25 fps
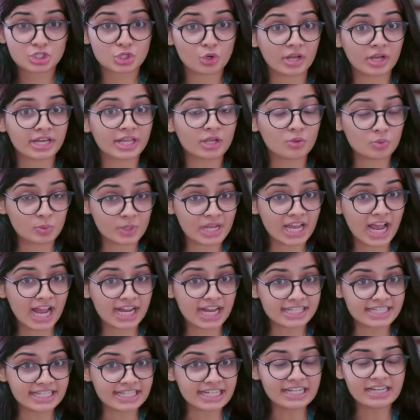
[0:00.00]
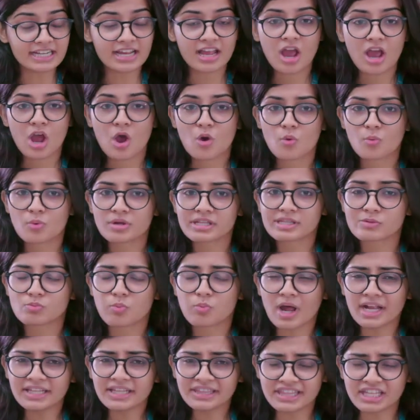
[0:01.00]
Joining VIT was
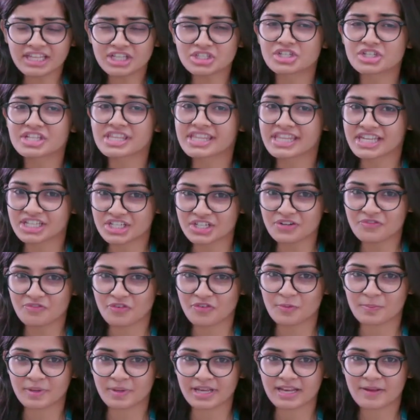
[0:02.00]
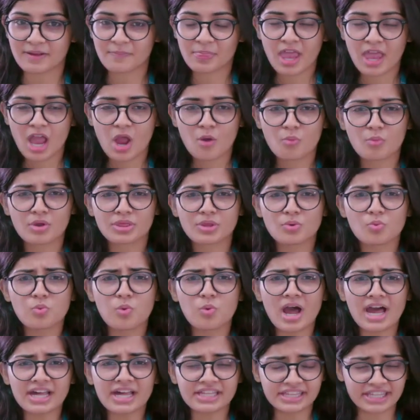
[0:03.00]
one such decision for me, where the
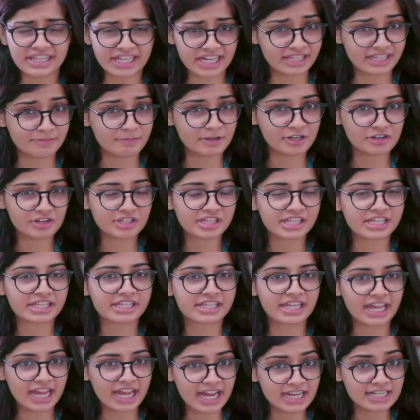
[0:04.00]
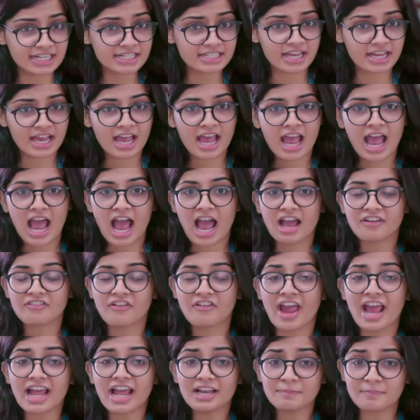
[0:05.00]
vast experiences gained have
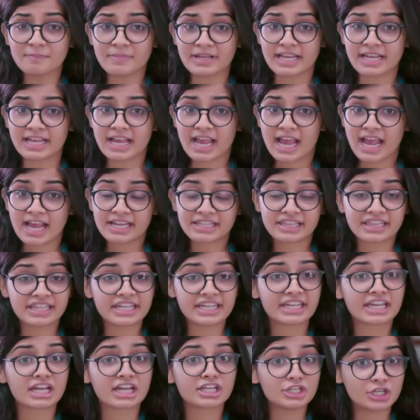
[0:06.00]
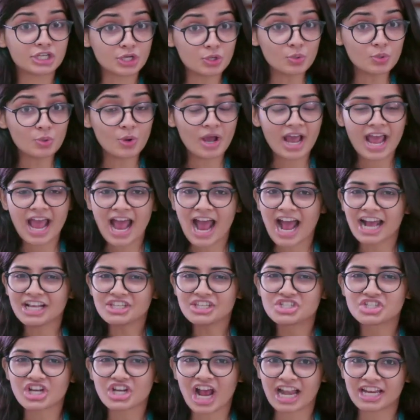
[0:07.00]
helped me in seeking new
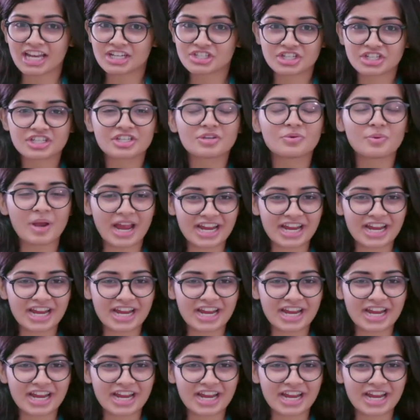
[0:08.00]
and challenging